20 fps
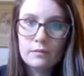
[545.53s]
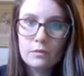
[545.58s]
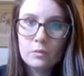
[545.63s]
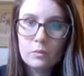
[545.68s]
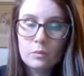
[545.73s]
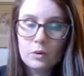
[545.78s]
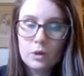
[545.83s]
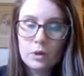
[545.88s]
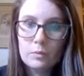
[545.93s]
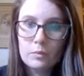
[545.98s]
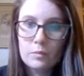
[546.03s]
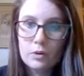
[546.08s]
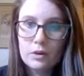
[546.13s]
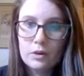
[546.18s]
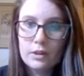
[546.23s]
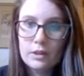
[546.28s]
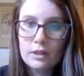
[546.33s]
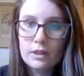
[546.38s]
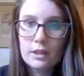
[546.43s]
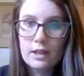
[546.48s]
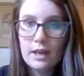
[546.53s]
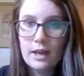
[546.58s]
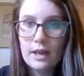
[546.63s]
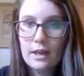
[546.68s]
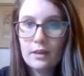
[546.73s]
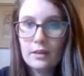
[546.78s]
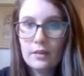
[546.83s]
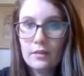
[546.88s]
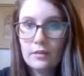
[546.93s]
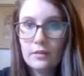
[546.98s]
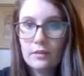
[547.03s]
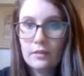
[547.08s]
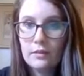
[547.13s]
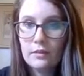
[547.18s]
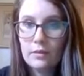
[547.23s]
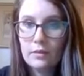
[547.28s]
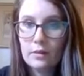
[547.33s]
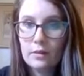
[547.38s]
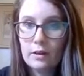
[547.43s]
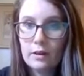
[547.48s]
1 more than that,
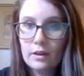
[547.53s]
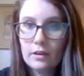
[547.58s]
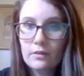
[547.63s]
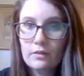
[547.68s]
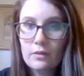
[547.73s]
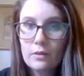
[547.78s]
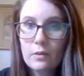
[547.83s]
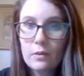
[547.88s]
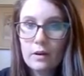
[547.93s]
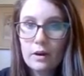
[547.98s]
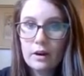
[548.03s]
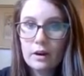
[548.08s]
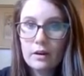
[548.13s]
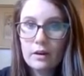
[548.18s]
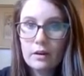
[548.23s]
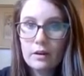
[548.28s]
44.